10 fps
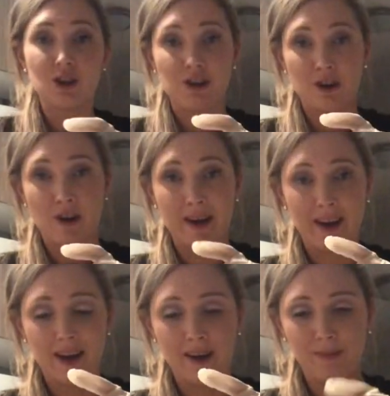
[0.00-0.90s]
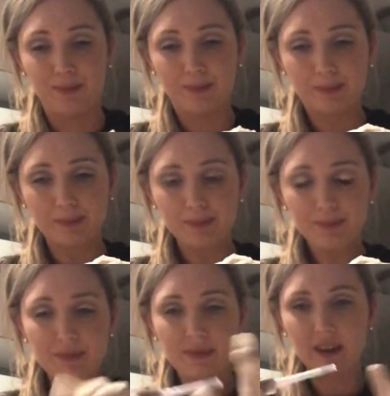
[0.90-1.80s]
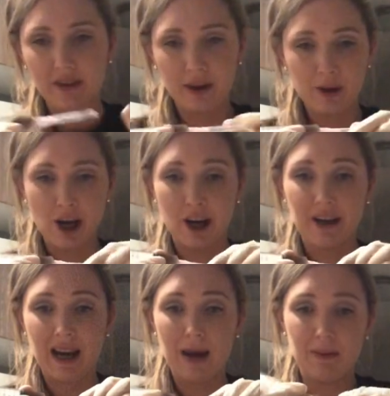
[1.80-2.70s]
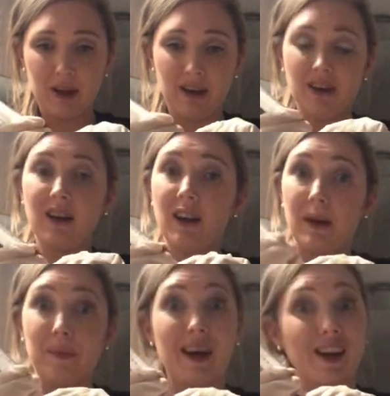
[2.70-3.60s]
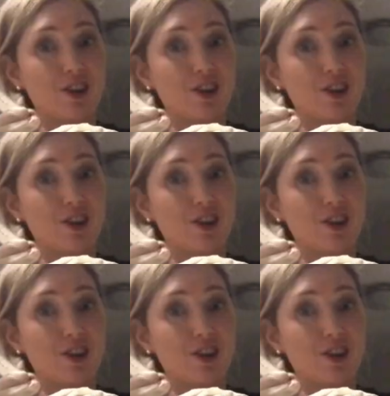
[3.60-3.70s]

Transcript: Try again. There we go, cap it. Make